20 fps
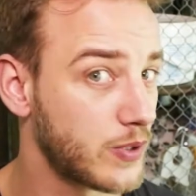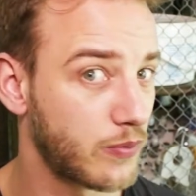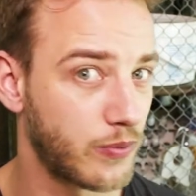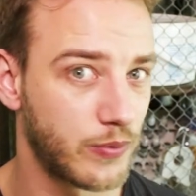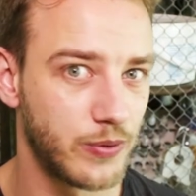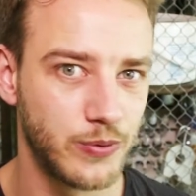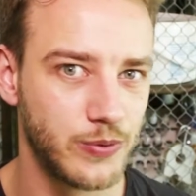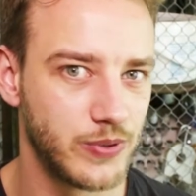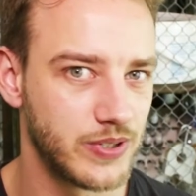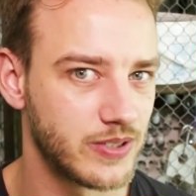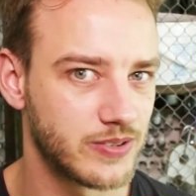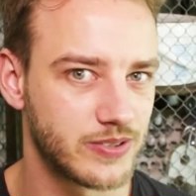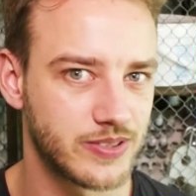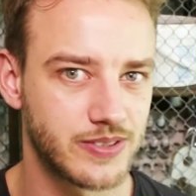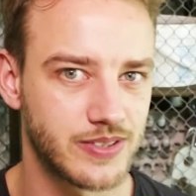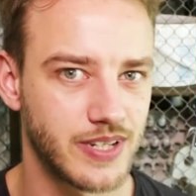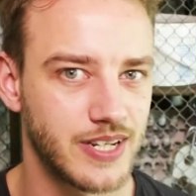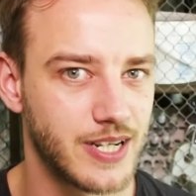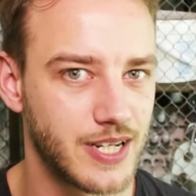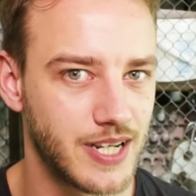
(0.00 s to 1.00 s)
through
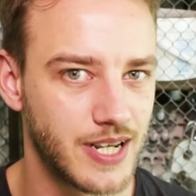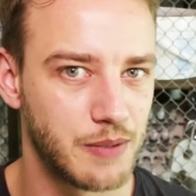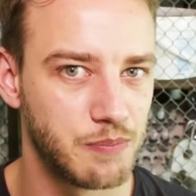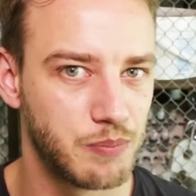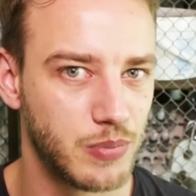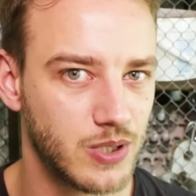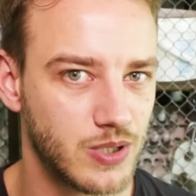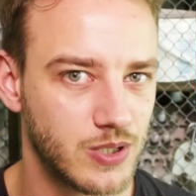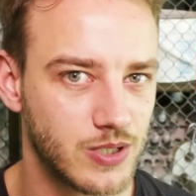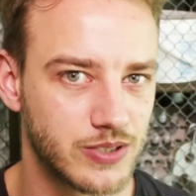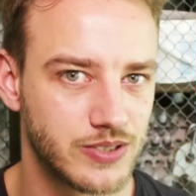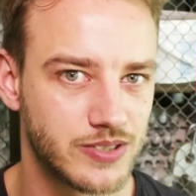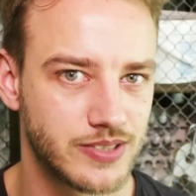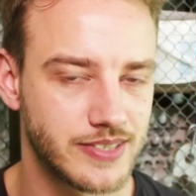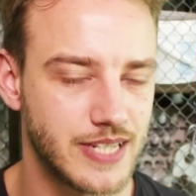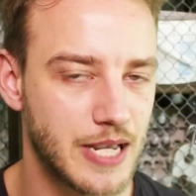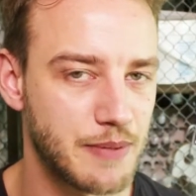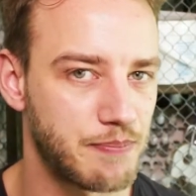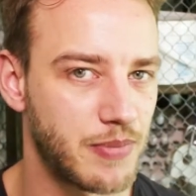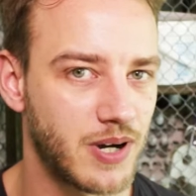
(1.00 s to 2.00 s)
this build
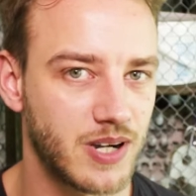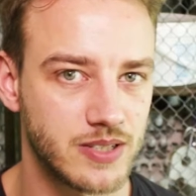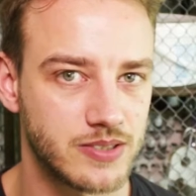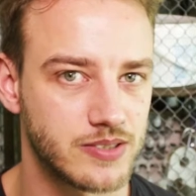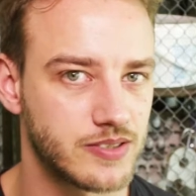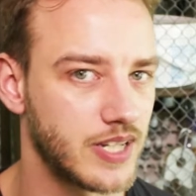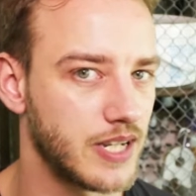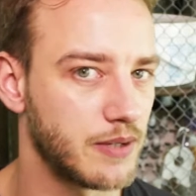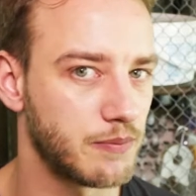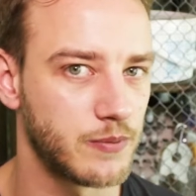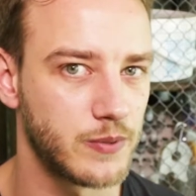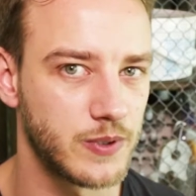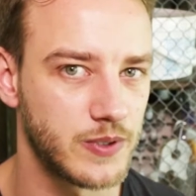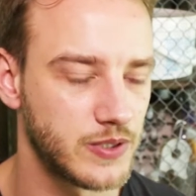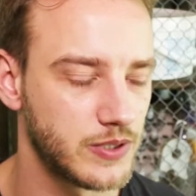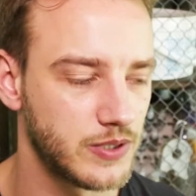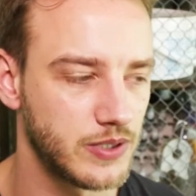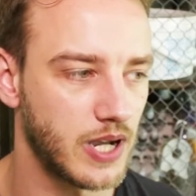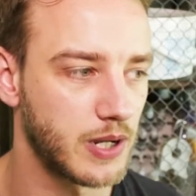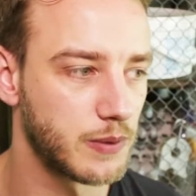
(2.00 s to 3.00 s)
step by step.
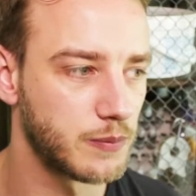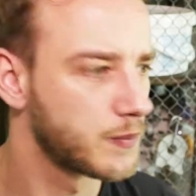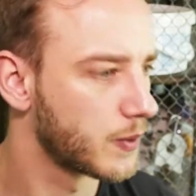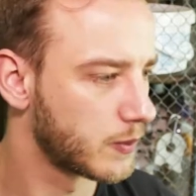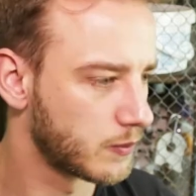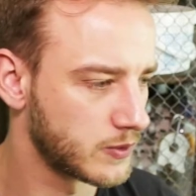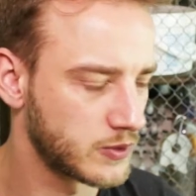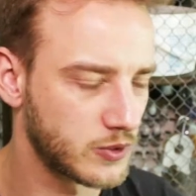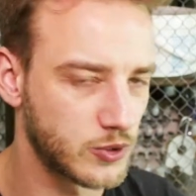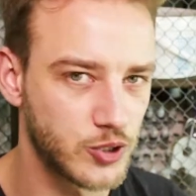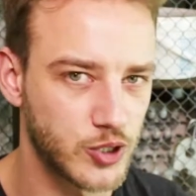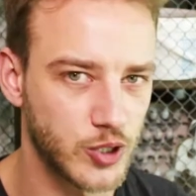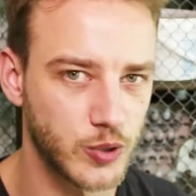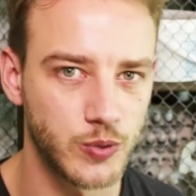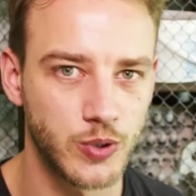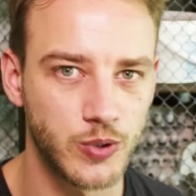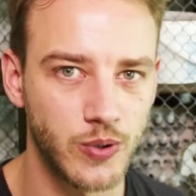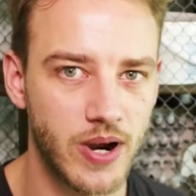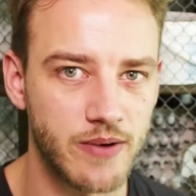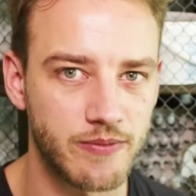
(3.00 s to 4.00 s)
I'm going to
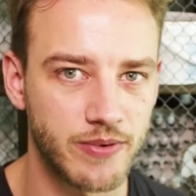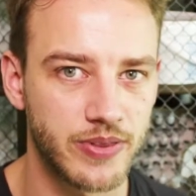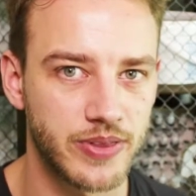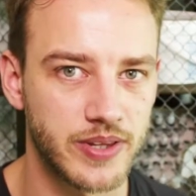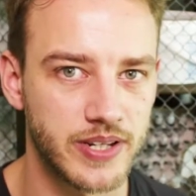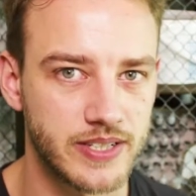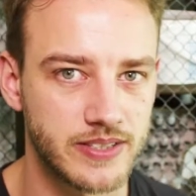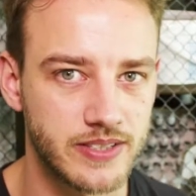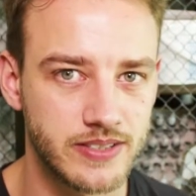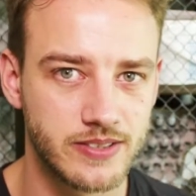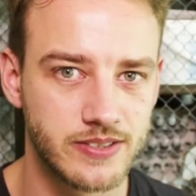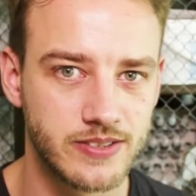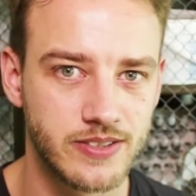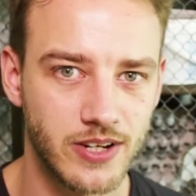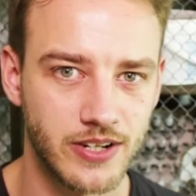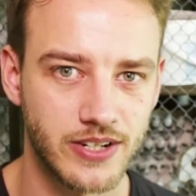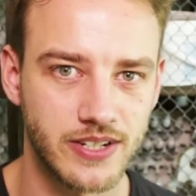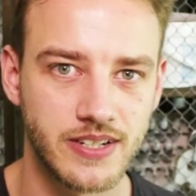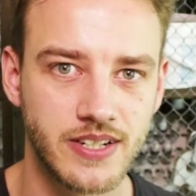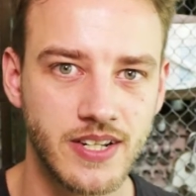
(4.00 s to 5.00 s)
show you everything. This is
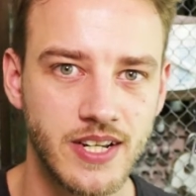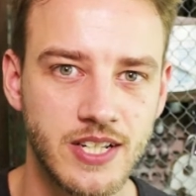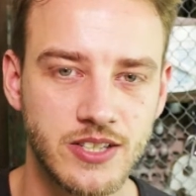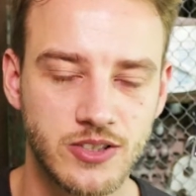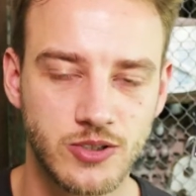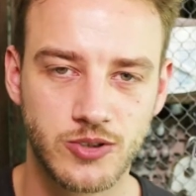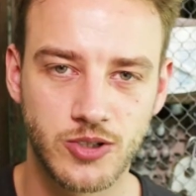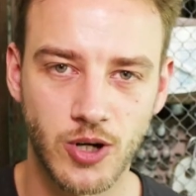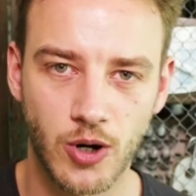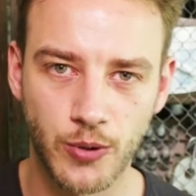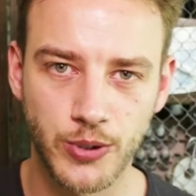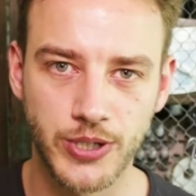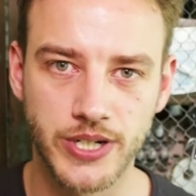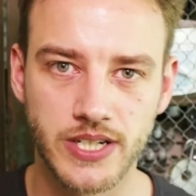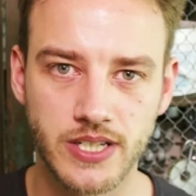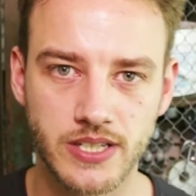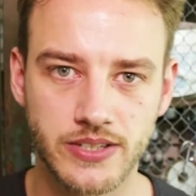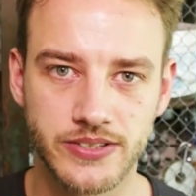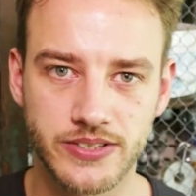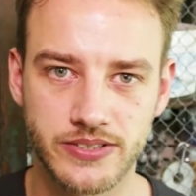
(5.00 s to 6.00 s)
not a
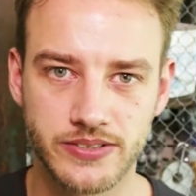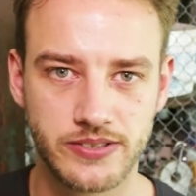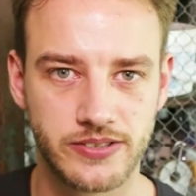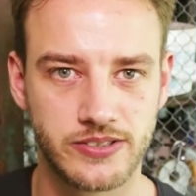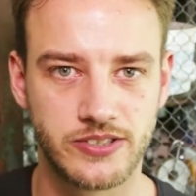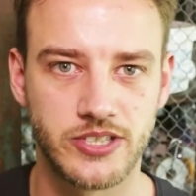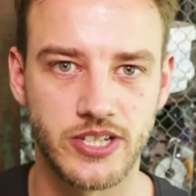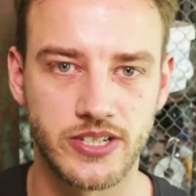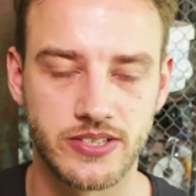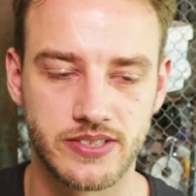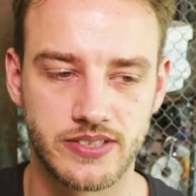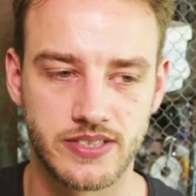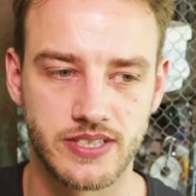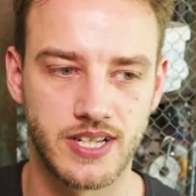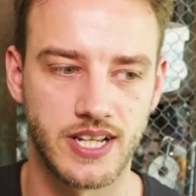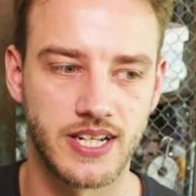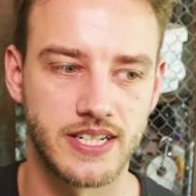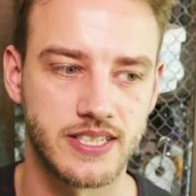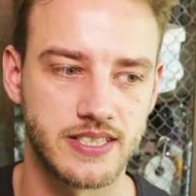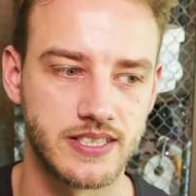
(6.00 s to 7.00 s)
tutorial. This is just
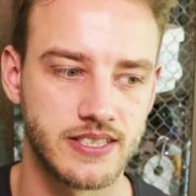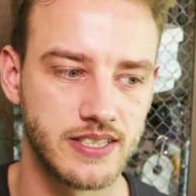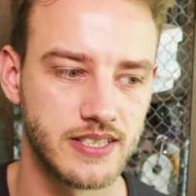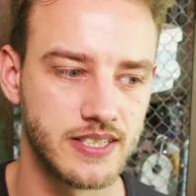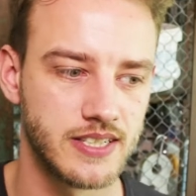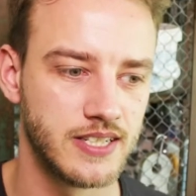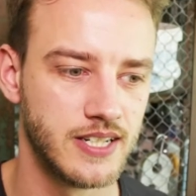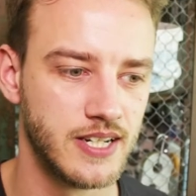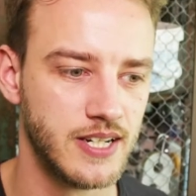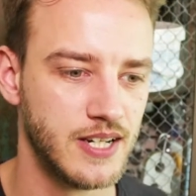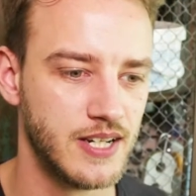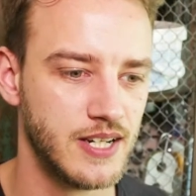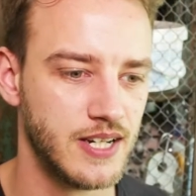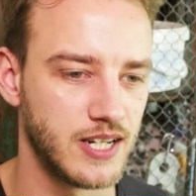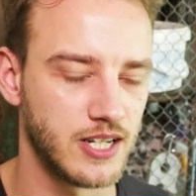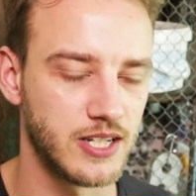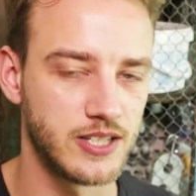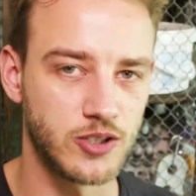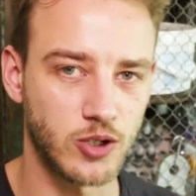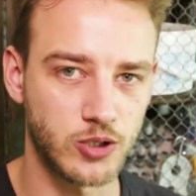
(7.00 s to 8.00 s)
like a
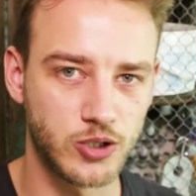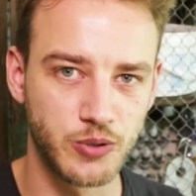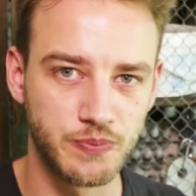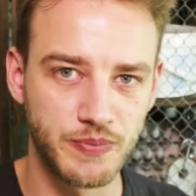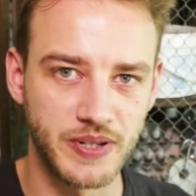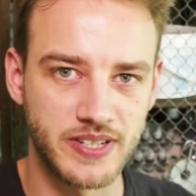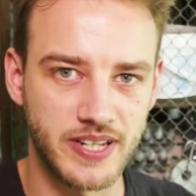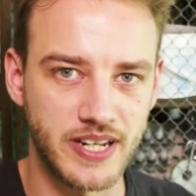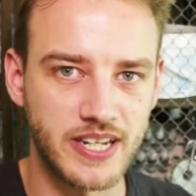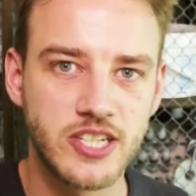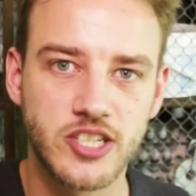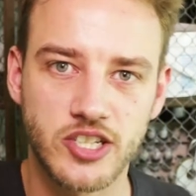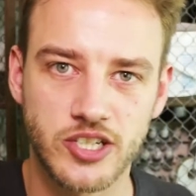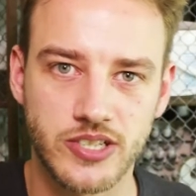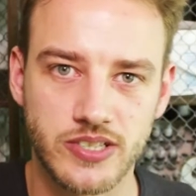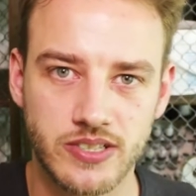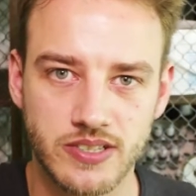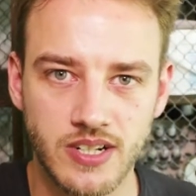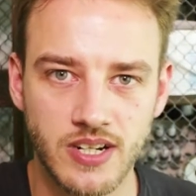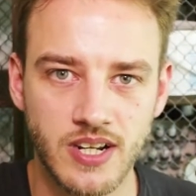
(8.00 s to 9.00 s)

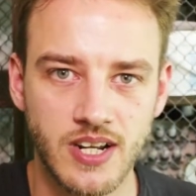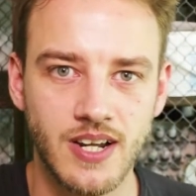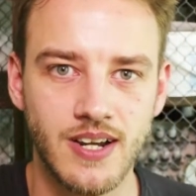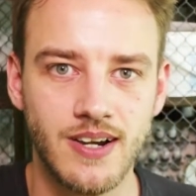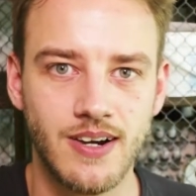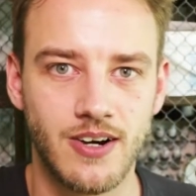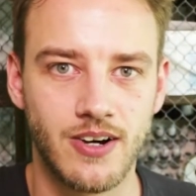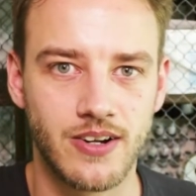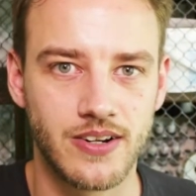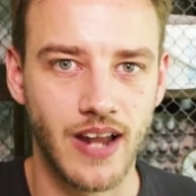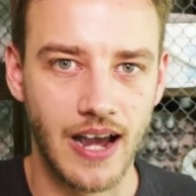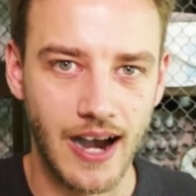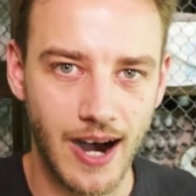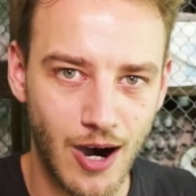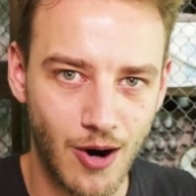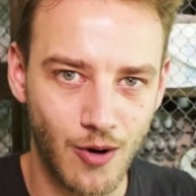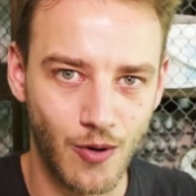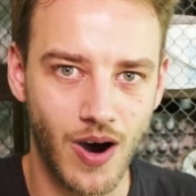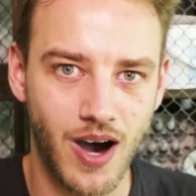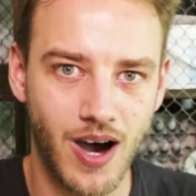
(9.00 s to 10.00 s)
documentation on
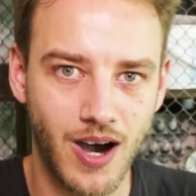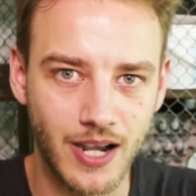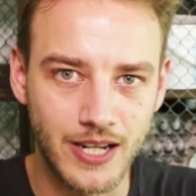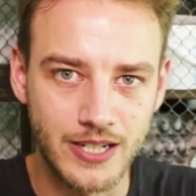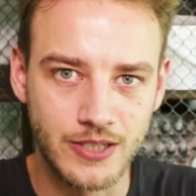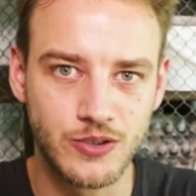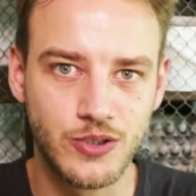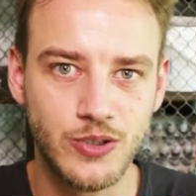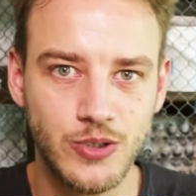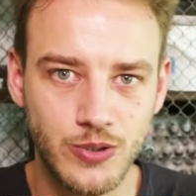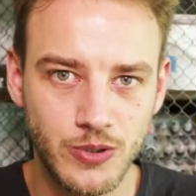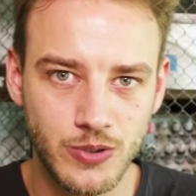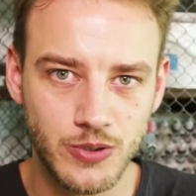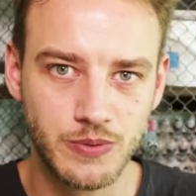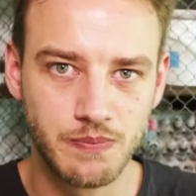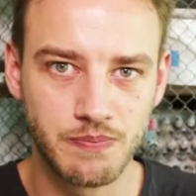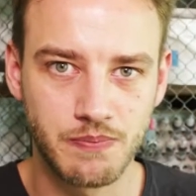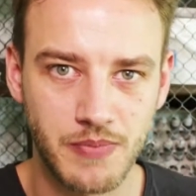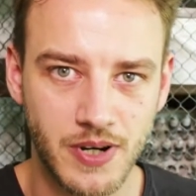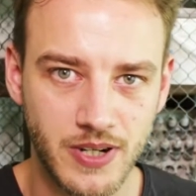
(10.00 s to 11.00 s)
how I
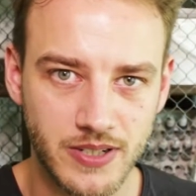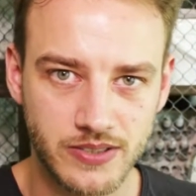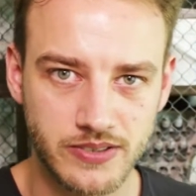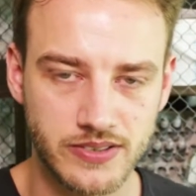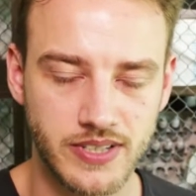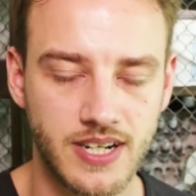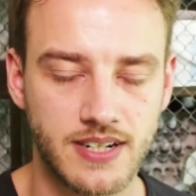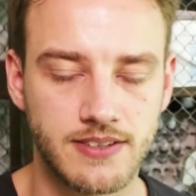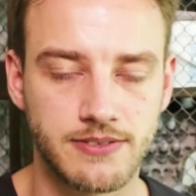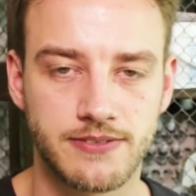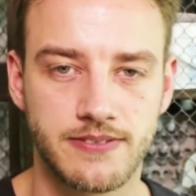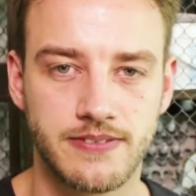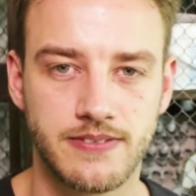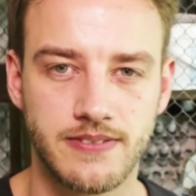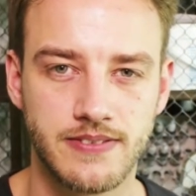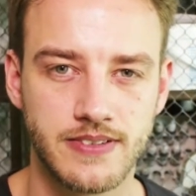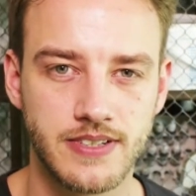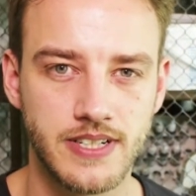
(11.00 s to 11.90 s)
do my stuff.